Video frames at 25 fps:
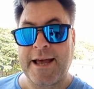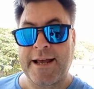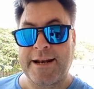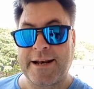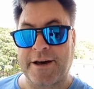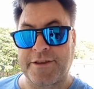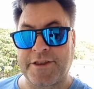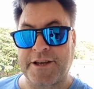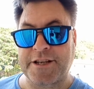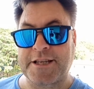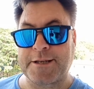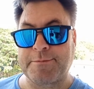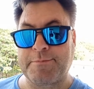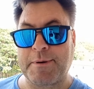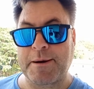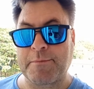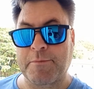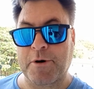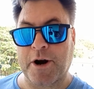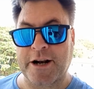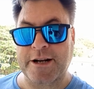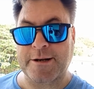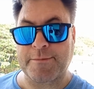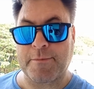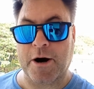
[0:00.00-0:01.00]
Now, this is being
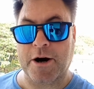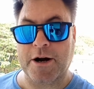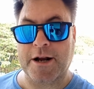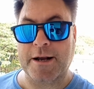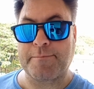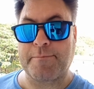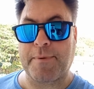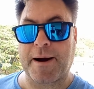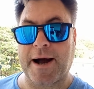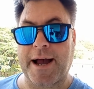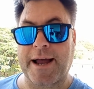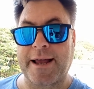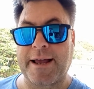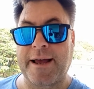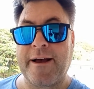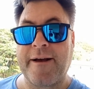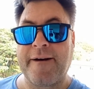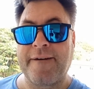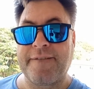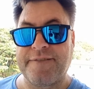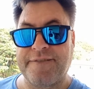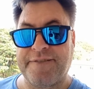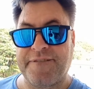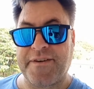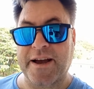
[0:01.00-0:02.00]
brought to market by
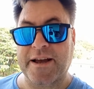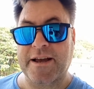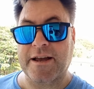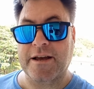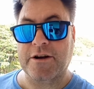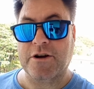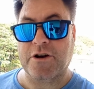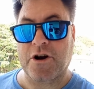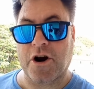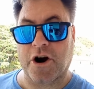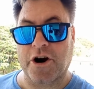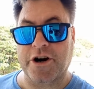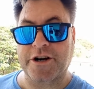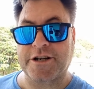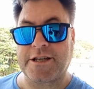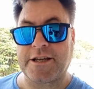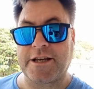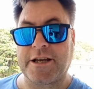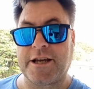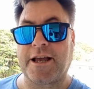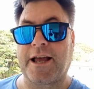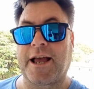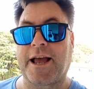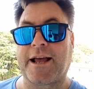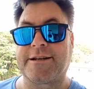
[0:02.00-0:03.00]
Vick
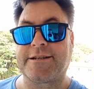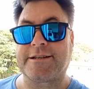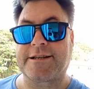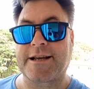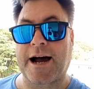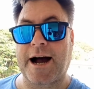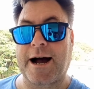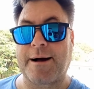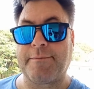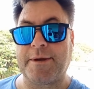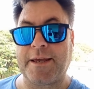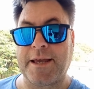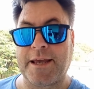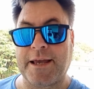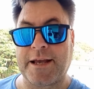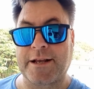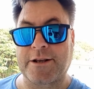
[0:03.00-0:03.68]
Carty and Tom E.